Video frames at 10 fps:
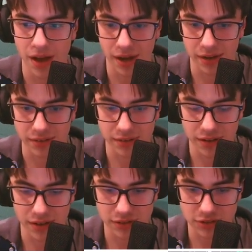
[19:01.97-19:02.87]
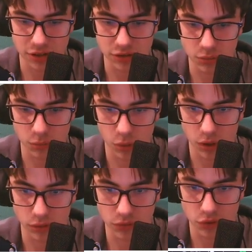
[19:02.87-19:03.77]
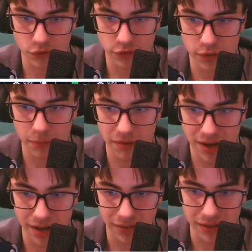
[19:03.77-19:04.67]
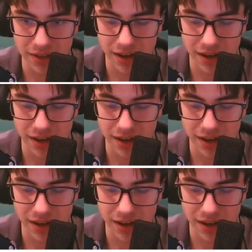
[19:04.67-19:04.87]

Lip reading: and it's going to do the world of good for the morale.